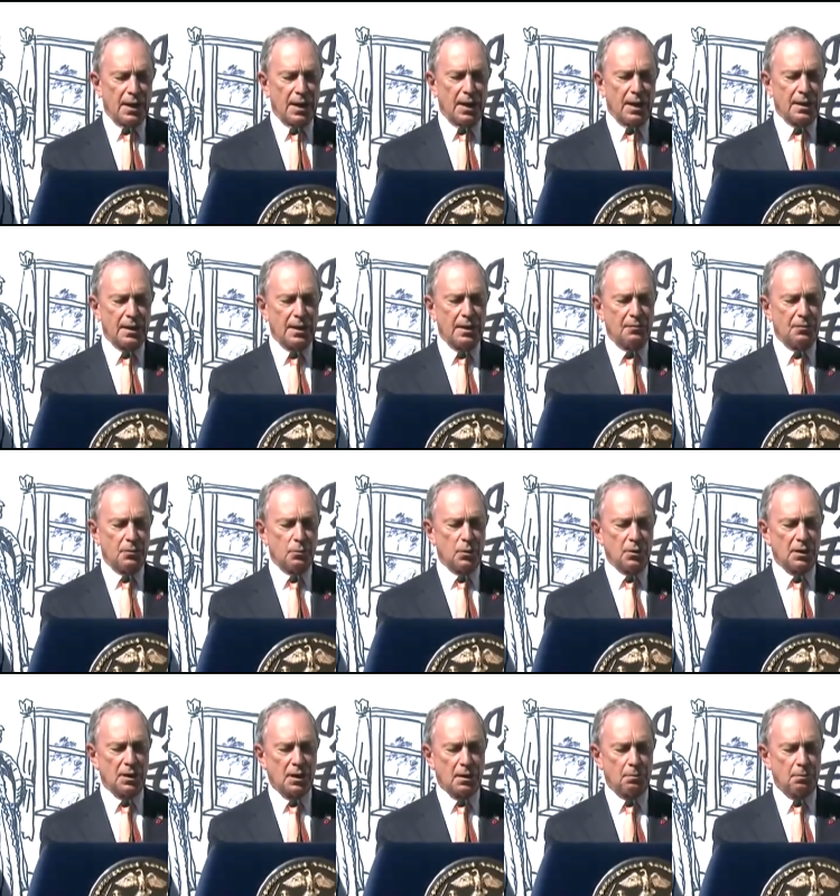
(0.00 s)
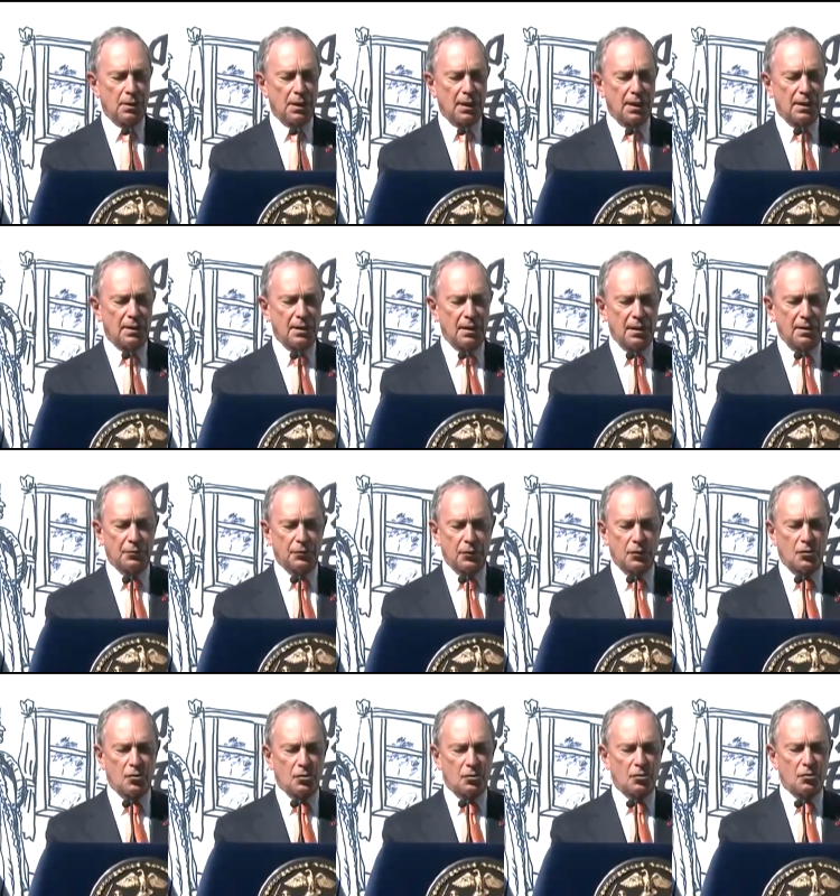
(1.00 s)
And even with the combined
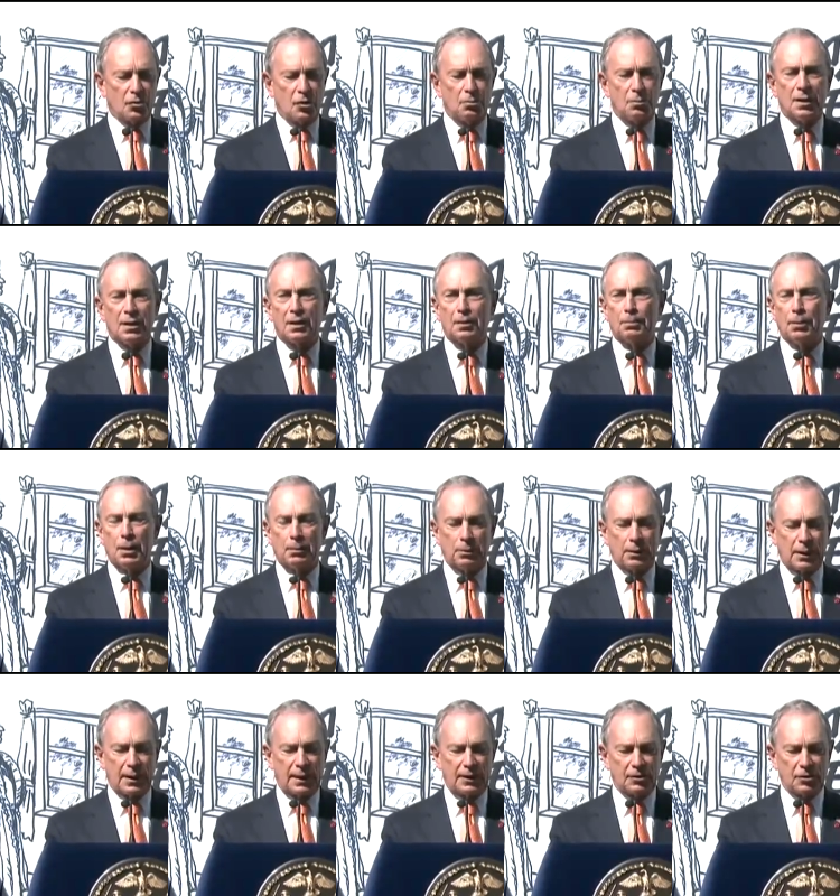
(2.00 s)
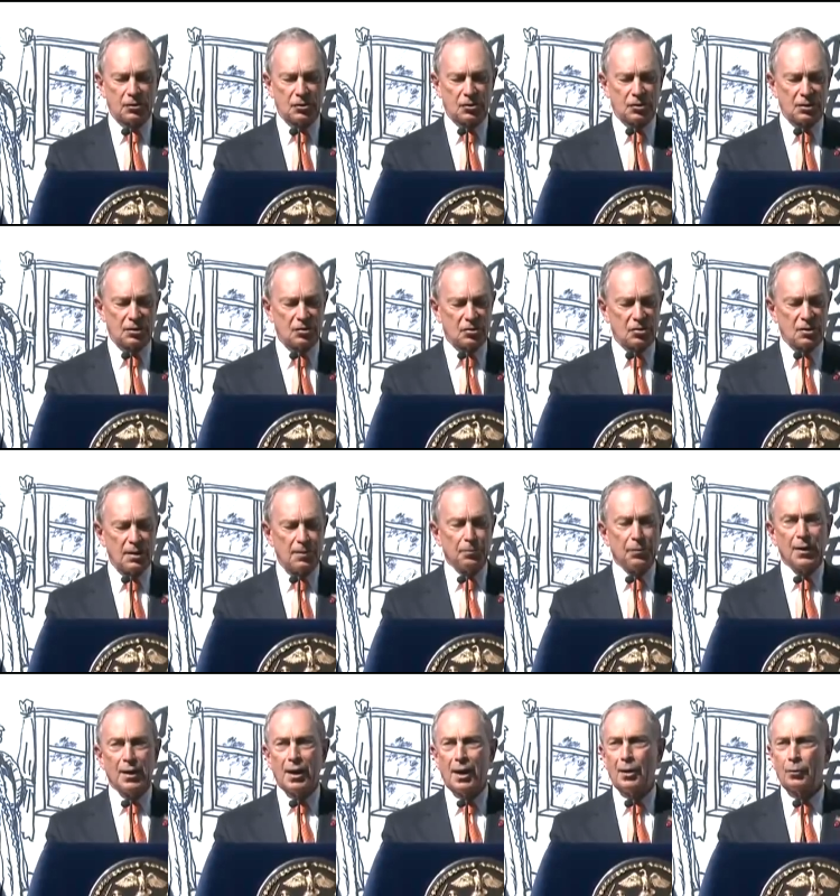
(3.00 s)
efforts of so many public agencies,
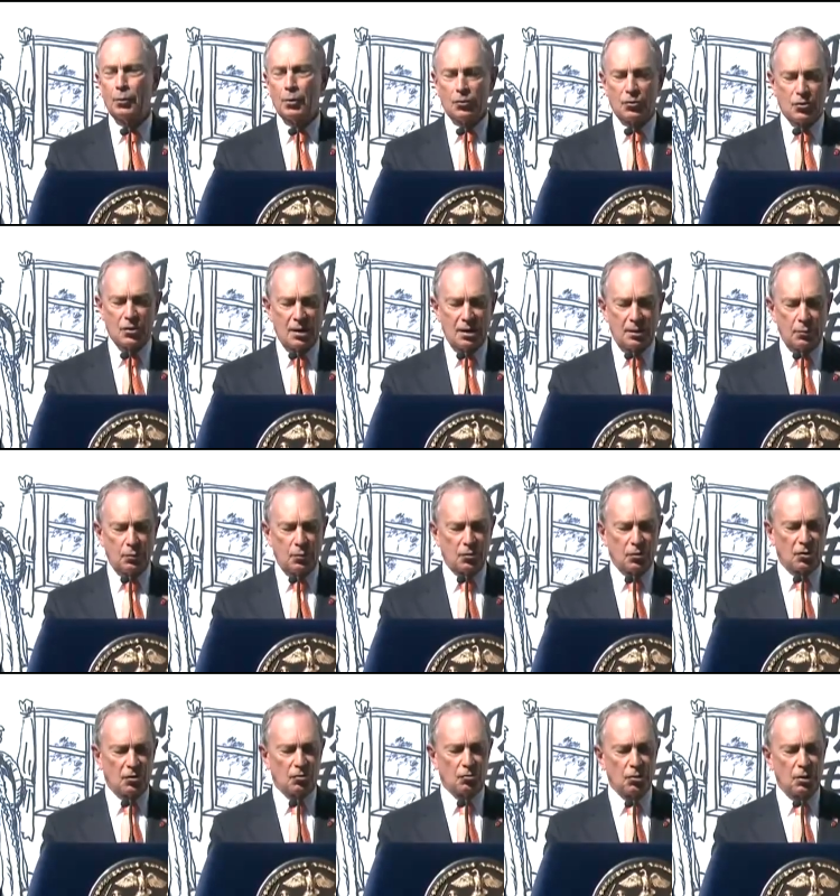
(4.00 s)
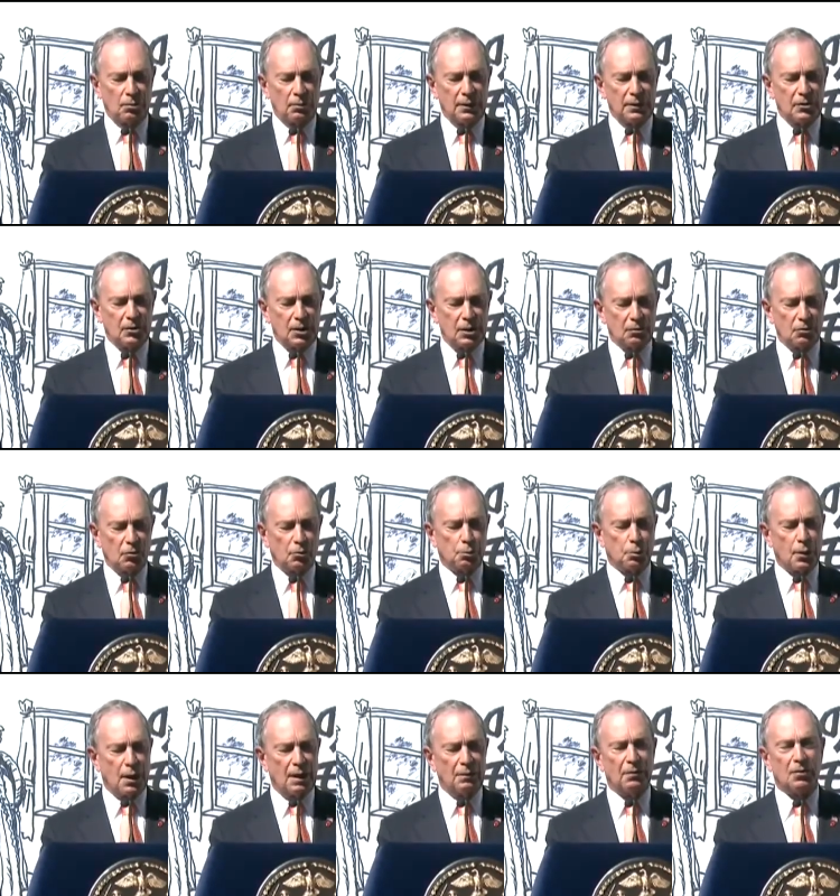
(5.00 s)
I will say it was extremely generous
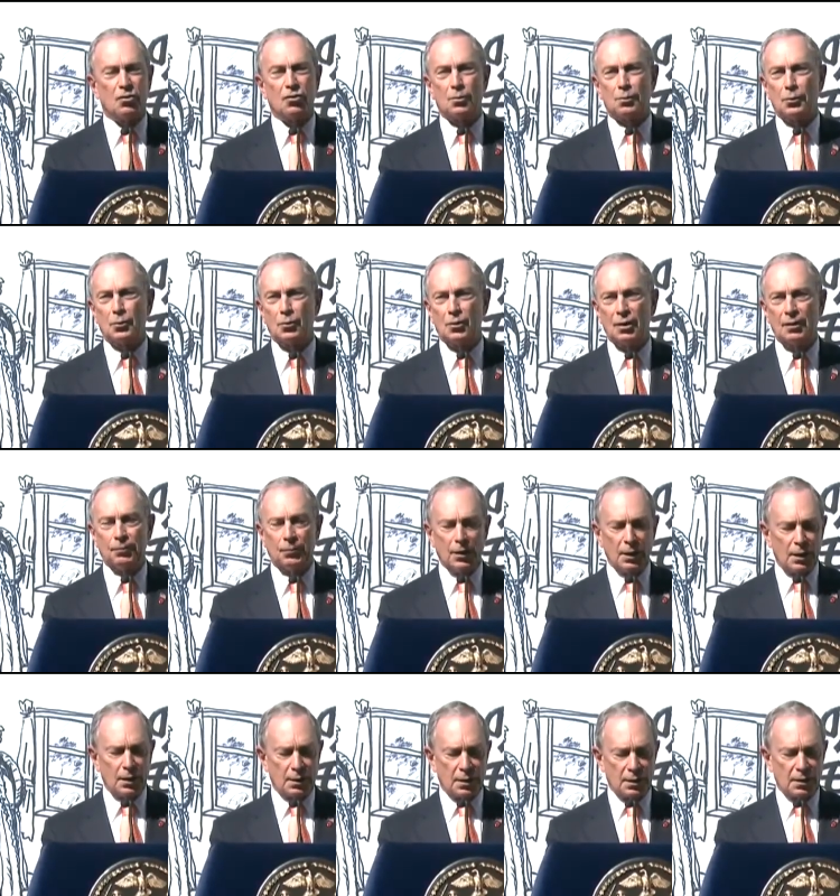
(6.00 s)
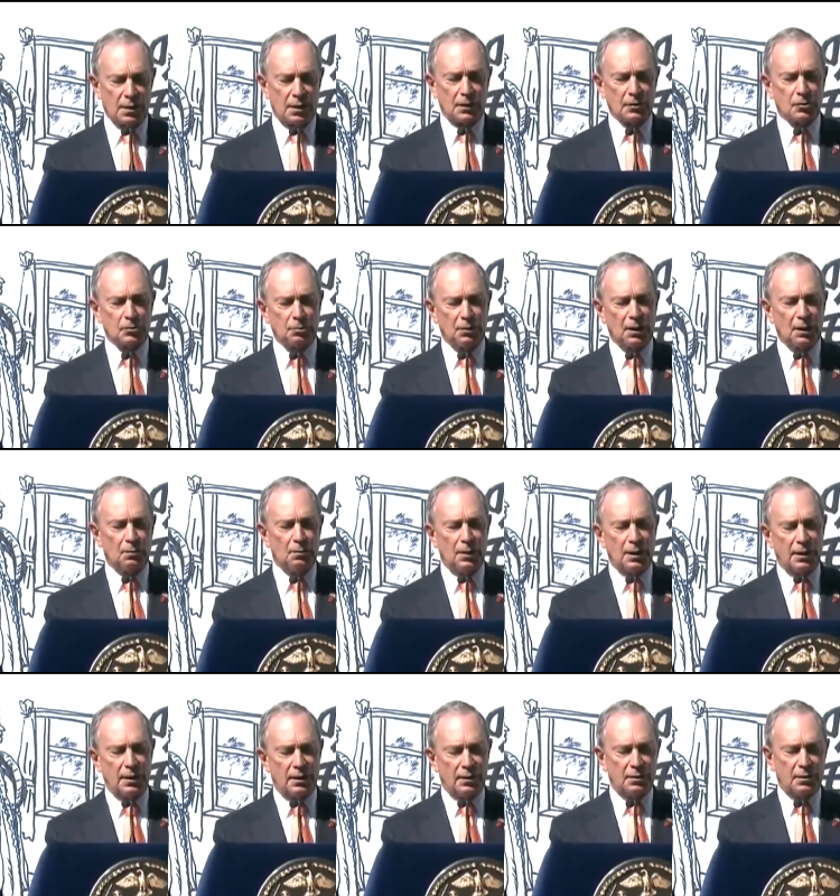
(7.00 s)
private support that ultimately
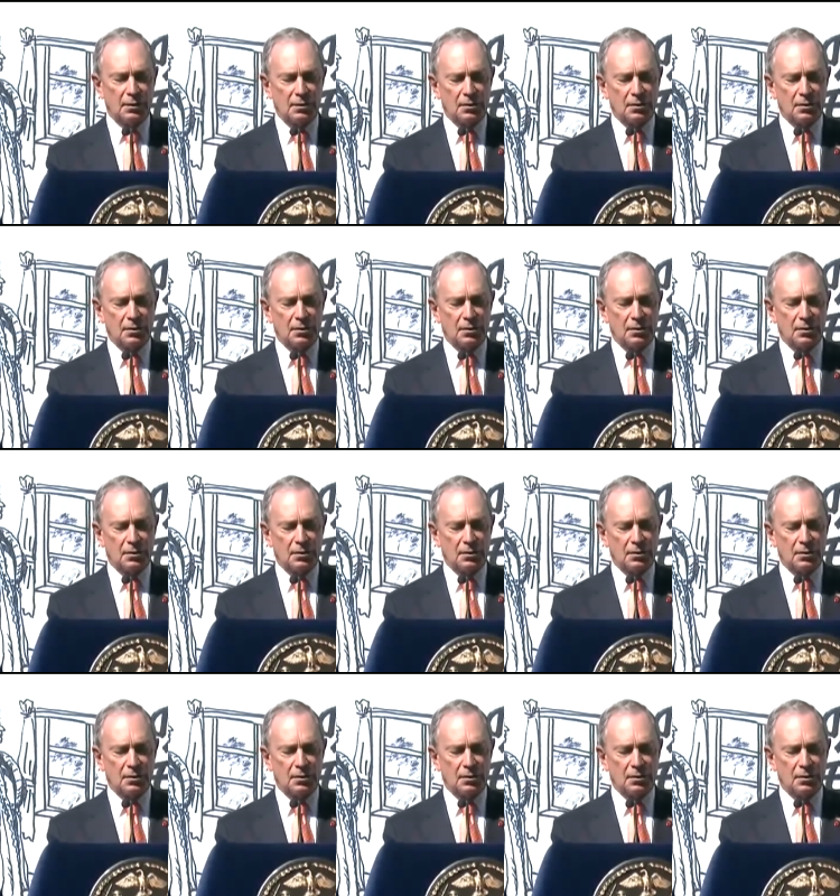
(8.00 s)
made